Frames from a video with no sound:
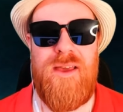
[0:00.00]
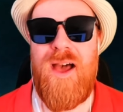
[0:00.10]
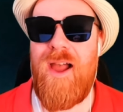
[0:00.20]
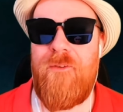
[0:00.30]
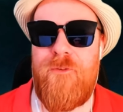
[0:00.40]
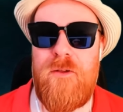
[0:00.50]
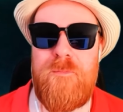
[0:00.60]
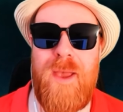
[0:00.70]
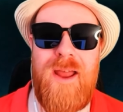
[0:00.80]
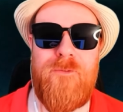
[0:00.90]
I feel
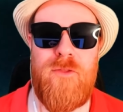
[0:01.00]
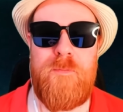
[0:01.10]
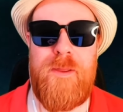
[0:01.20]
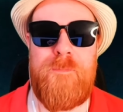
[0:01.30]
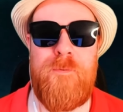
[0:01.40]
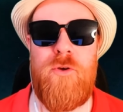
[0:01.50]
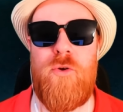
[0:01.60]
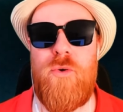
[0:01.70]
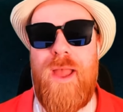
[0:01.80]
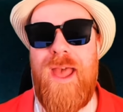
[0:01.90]
bad for the people
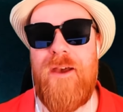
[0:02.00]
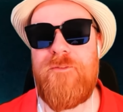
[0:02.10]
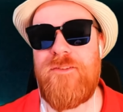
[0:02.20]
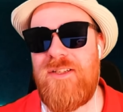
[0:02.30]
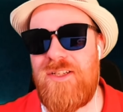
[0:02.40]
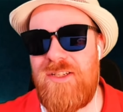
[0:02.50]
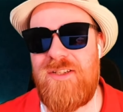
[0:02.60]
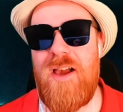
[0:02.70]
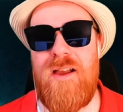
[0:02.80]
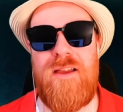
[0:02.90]
who have
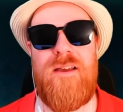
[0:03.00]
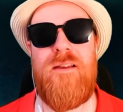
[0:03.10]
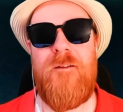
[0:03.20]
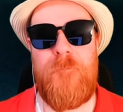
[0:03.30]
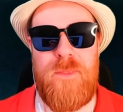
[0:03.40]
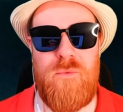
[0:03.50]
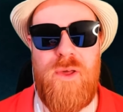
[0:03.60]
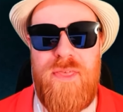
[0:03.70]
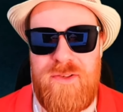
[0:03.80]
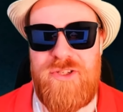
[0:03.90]
stuck
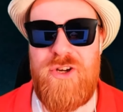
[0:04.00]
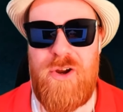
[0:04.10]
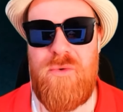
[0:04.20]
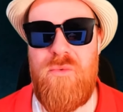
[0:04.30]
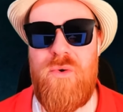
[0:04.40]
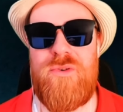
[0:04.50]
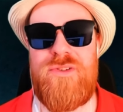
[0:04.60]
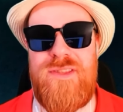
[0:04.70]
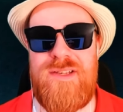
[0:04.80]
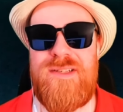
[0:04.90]
with Star Wars
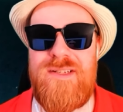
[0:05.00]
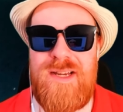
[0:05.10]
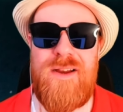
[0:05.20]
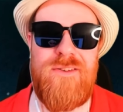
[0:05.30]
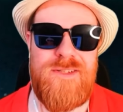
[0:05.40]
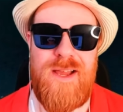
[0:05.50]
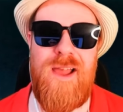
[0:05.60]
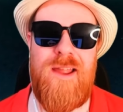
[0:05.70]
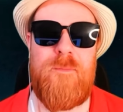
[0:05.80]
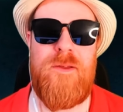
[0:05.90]
this entire
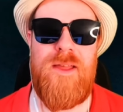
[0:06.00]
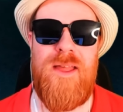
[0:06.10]
time.